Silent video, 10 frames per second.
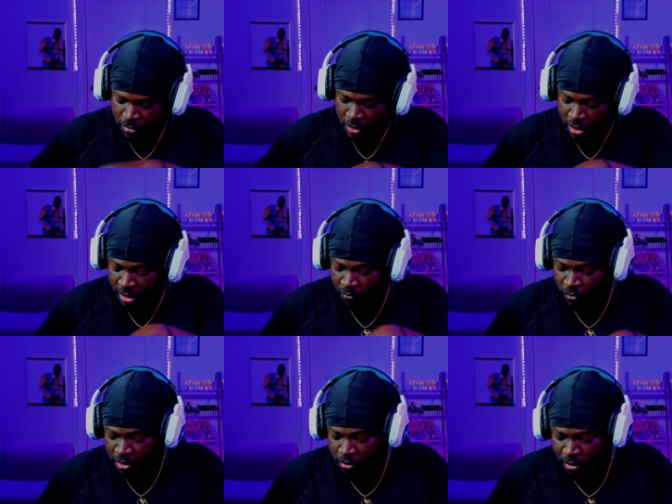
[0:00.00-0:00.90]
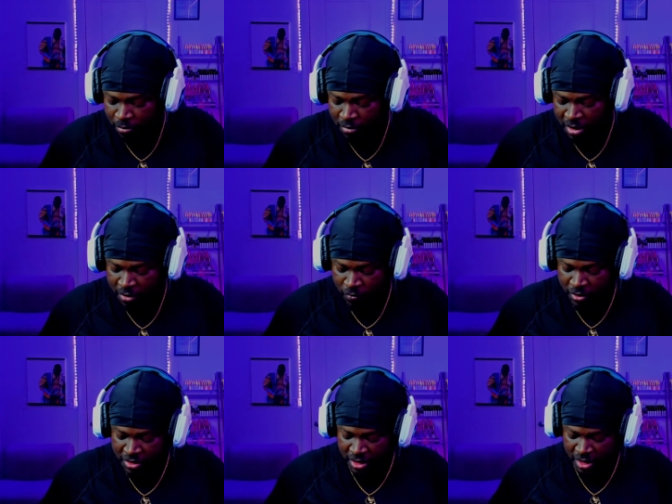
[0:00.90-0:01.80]
And we are met
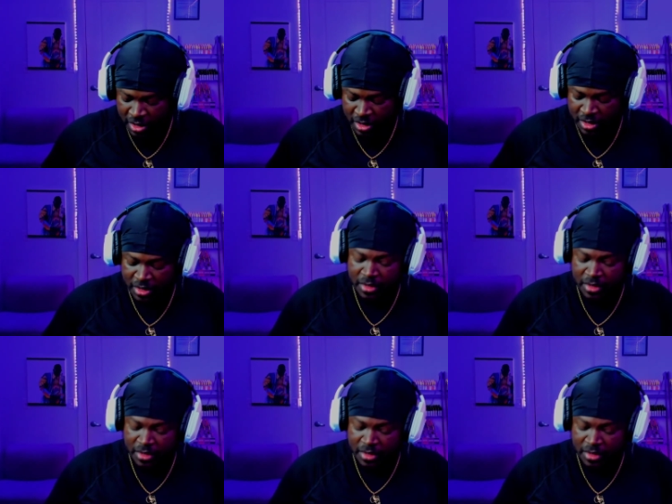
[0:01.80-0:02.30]
with a